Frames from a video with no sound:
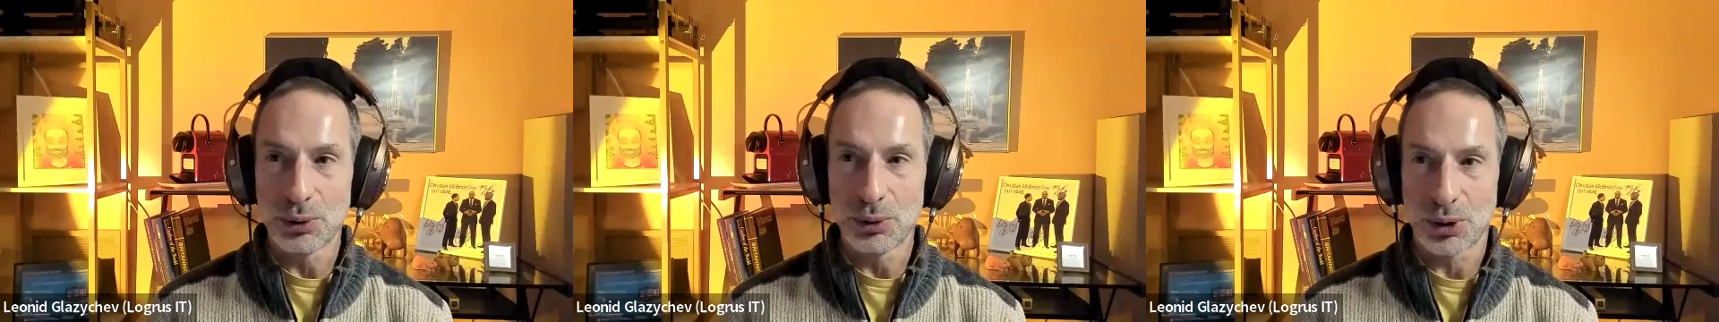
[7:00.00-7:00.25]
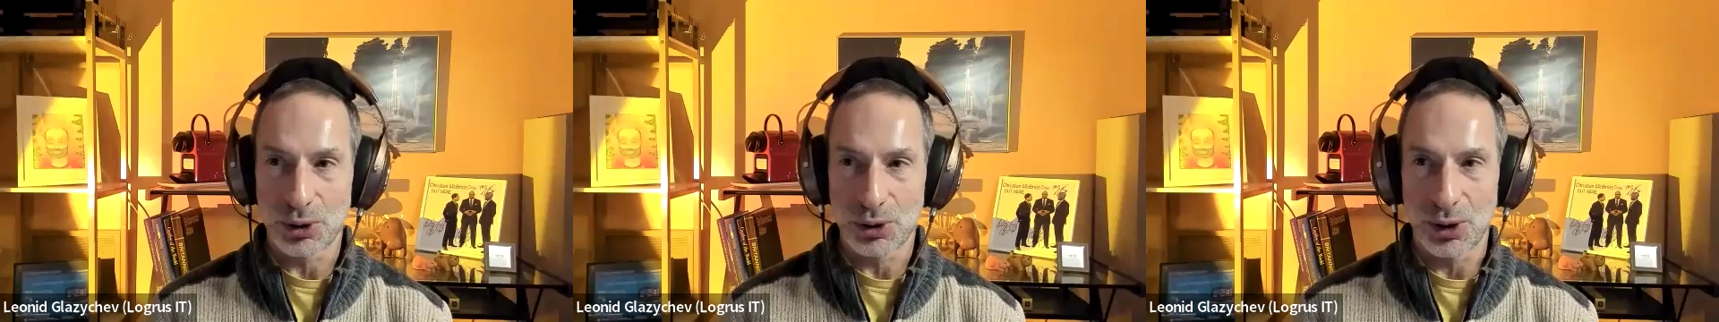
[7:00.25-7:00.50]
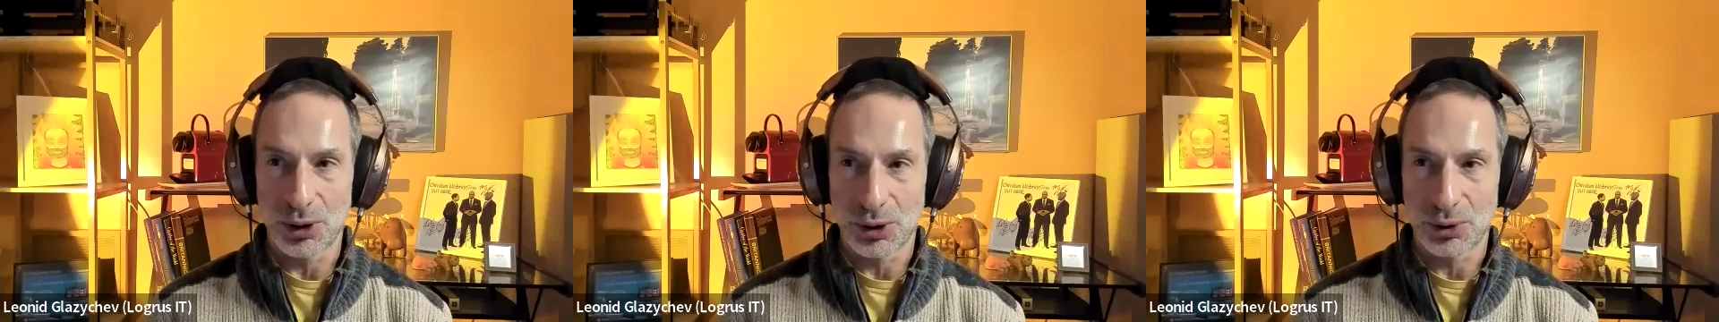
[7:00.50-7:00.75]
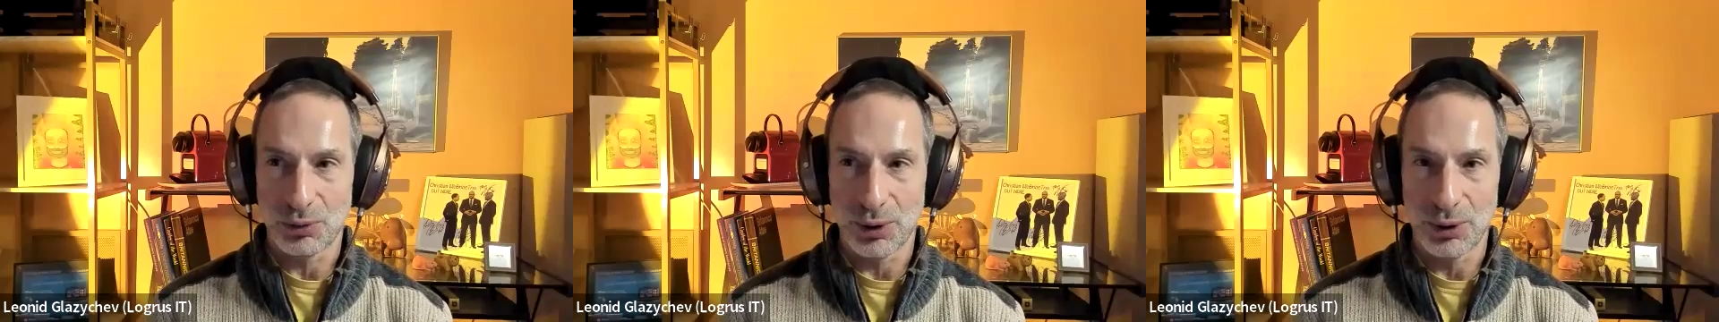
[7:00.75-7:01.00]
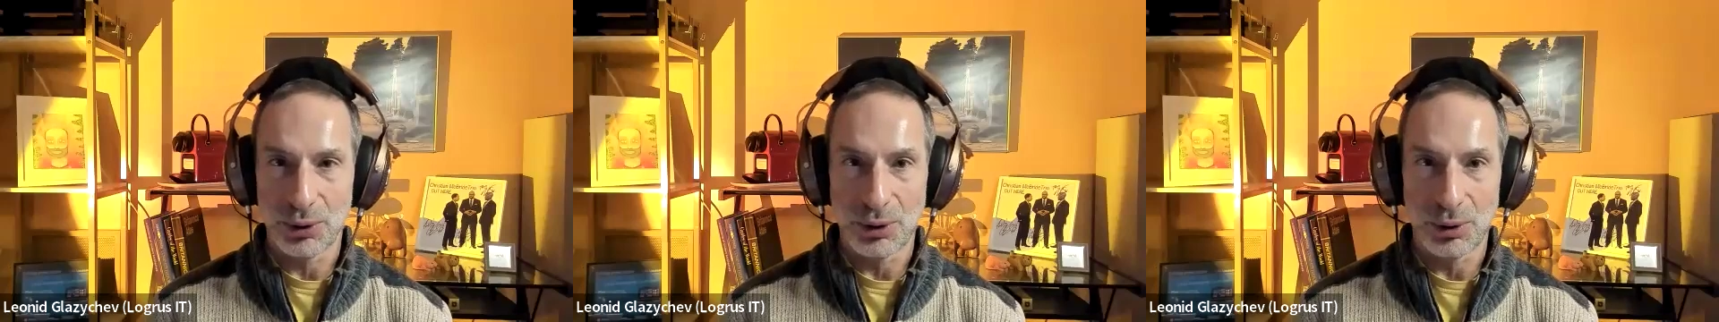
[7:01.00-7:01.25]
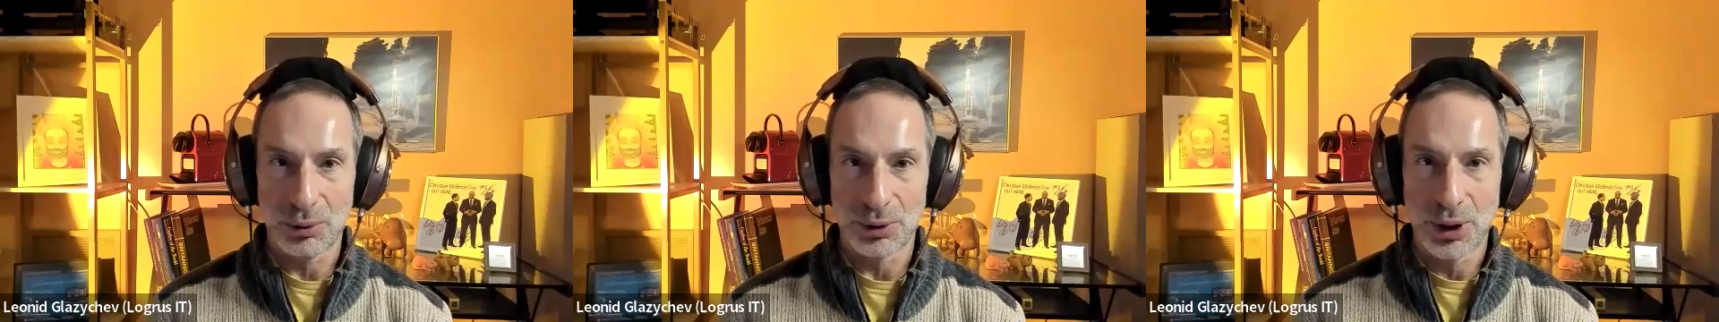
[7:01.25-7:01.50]
use extensively
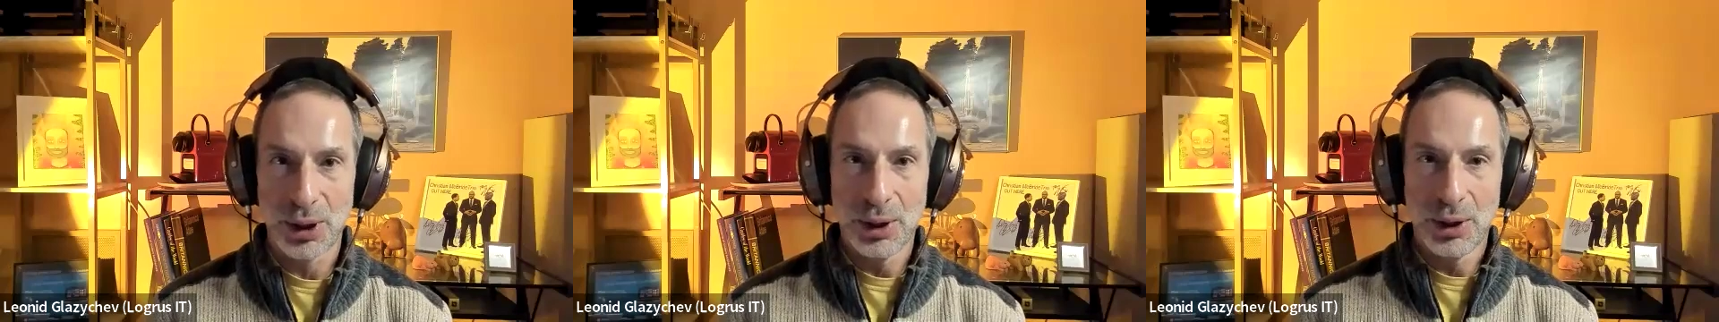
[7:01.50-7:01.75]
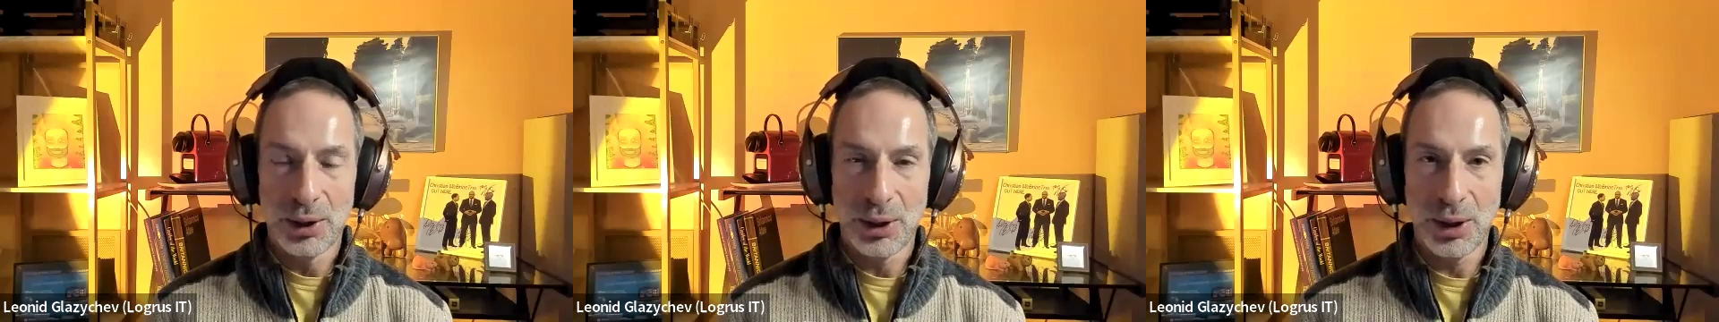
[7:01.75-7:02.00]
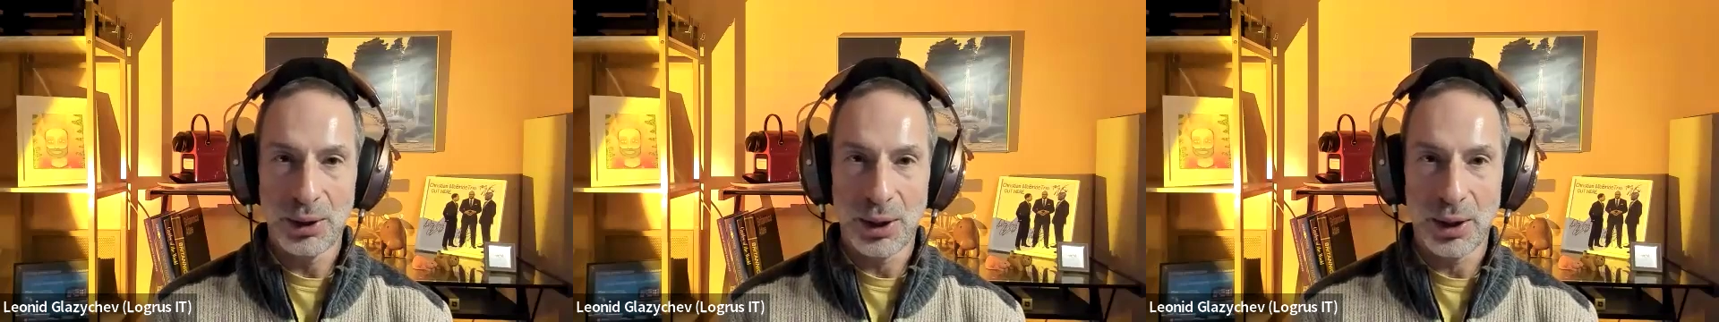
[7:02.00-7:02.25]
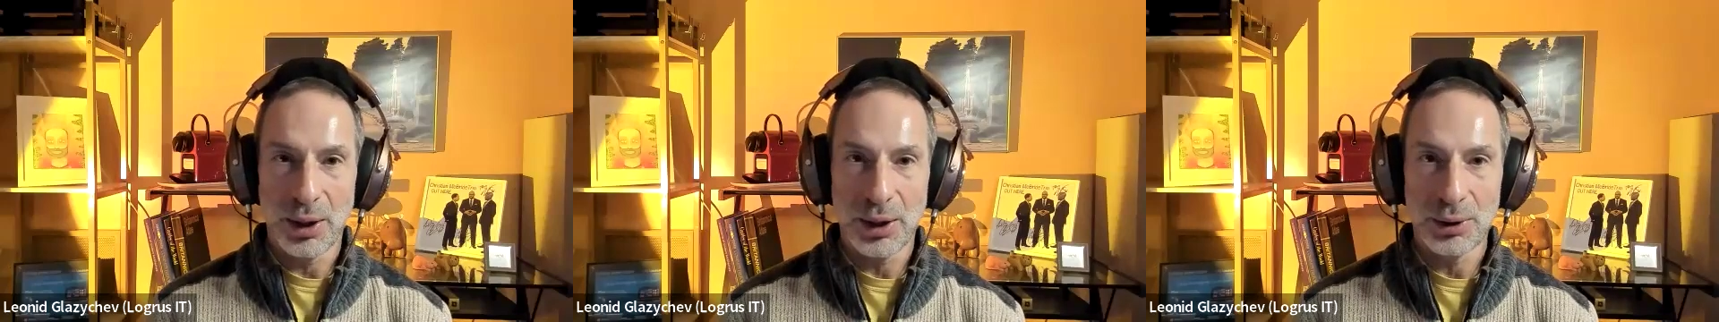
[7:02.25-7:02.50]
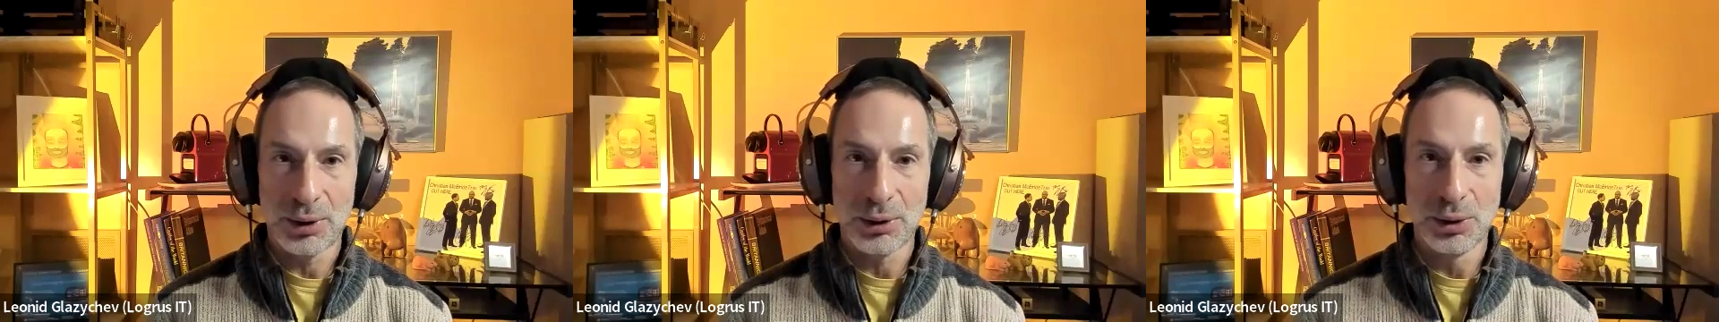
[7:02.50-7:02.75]
include AI